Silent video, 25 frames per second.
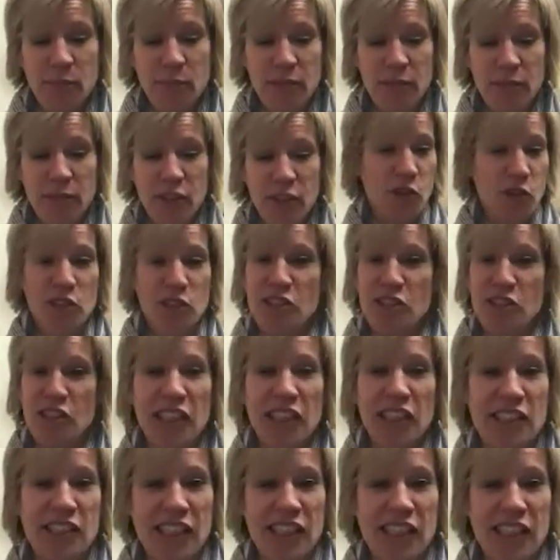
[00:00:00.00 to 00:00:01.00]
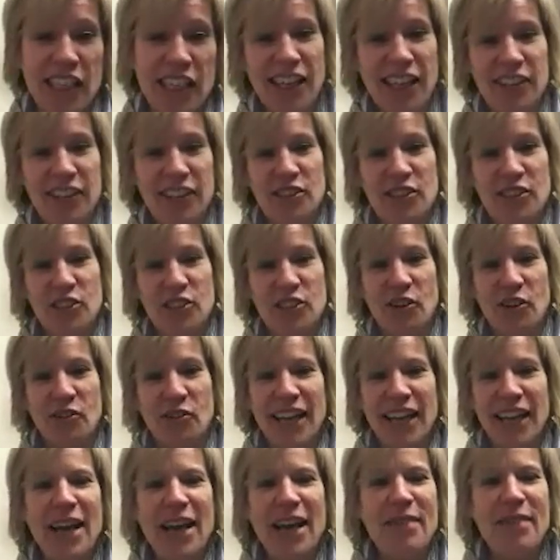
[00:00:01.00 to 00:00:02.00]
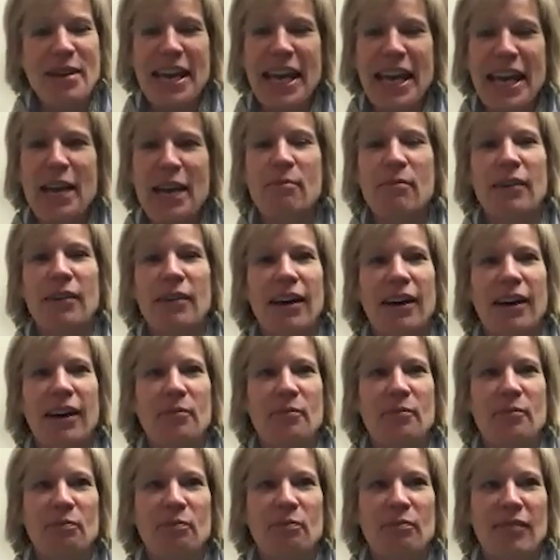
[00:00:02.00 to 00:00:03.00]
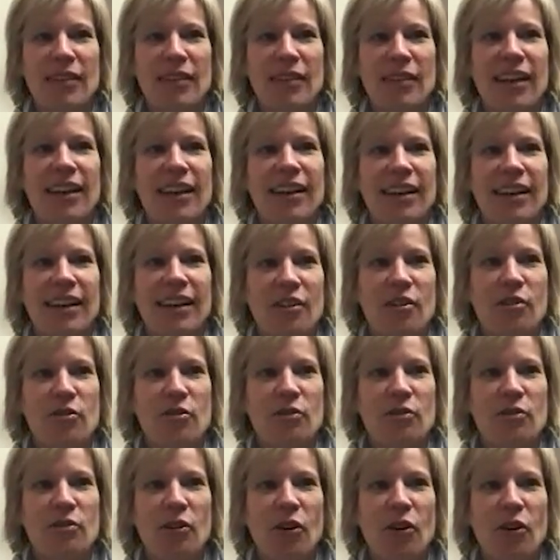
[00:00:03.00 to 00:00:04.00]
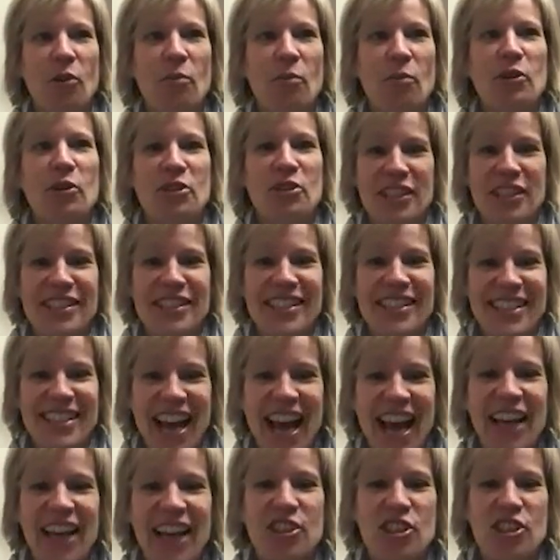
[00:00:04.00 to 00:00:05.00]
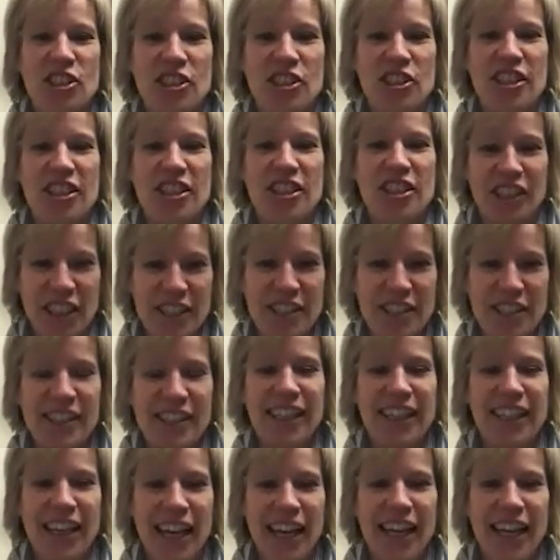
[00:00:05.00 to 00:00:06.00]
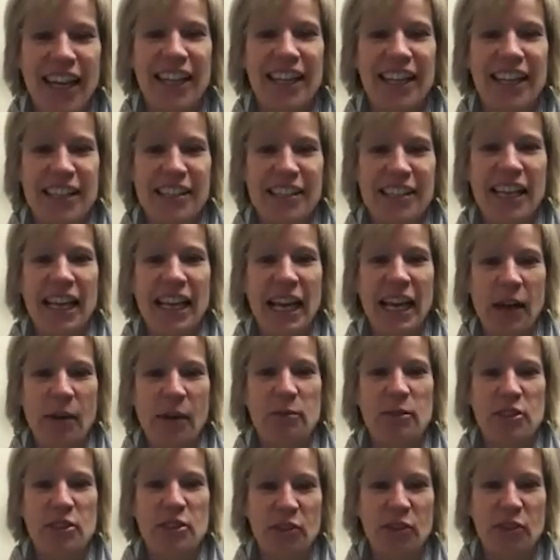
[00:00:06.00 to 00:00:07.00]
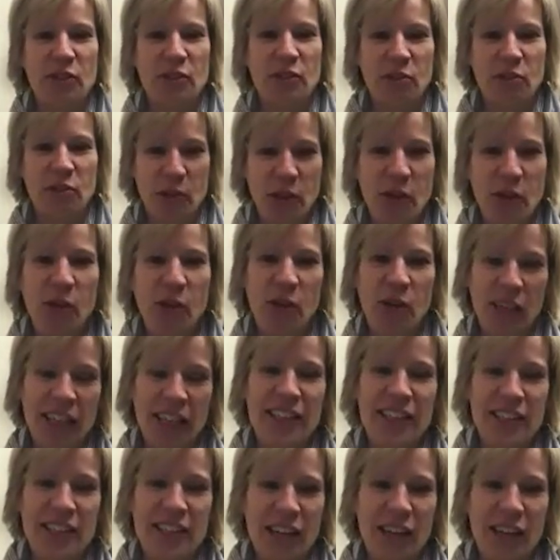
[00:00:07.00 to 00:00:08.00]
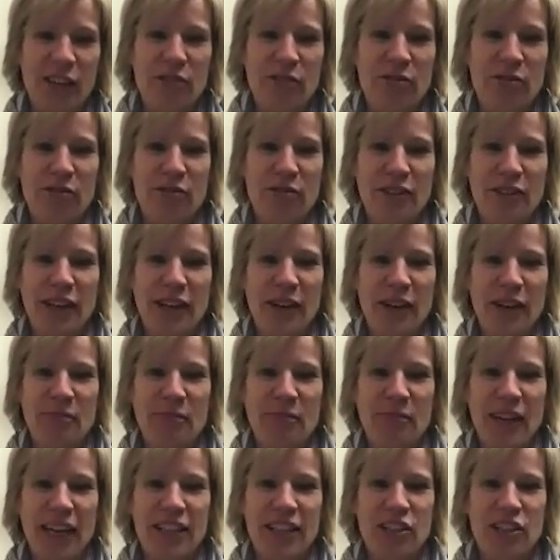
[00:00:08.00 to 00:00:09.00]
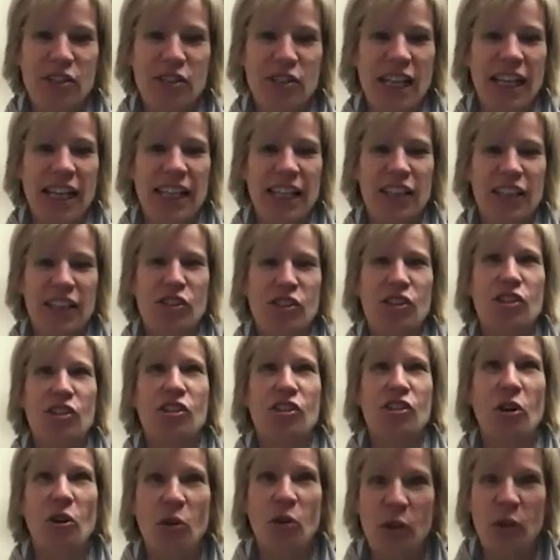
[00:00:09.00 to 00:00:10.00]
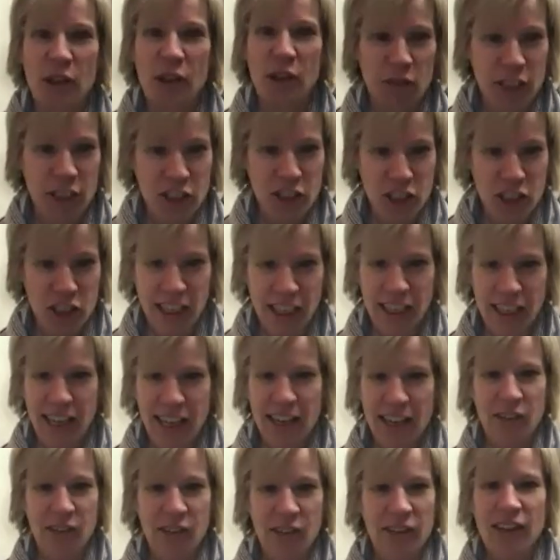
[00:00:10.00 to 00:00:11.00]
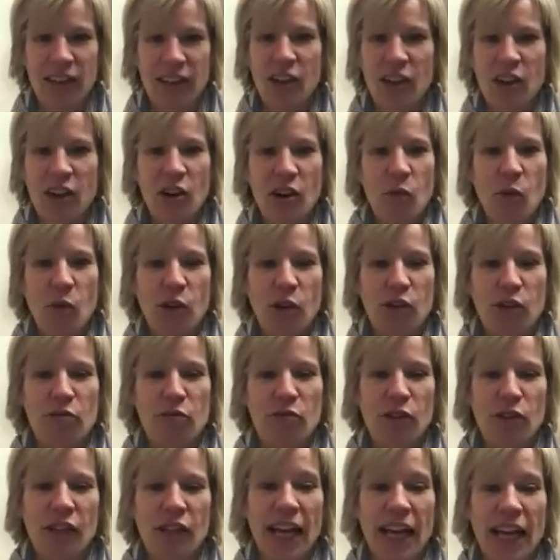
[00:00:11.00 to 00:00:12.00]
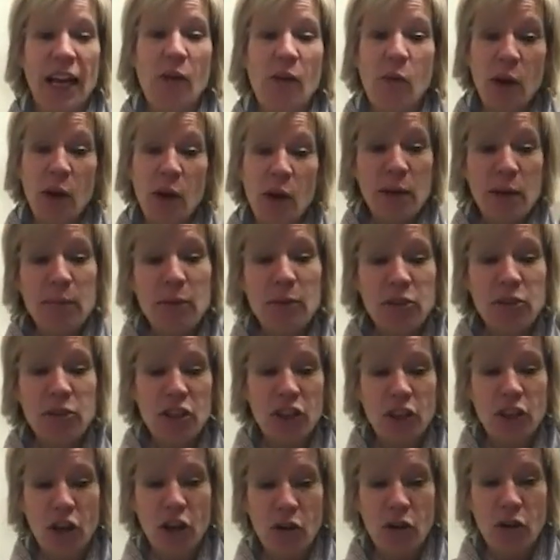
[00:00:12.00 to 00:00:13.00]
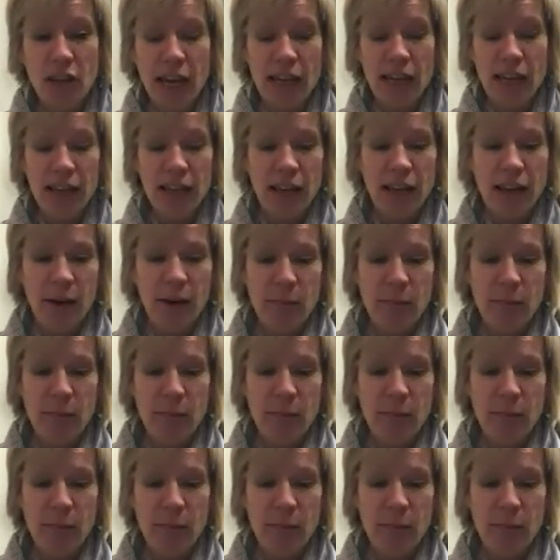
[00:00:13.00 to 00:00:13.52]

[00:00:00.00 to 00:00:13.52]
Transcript: So does the listening guide. So yeah, I became almost as attached to the listening guide as I am to the recording itself. I just think it is so enriching and wonderful. And I want people to know that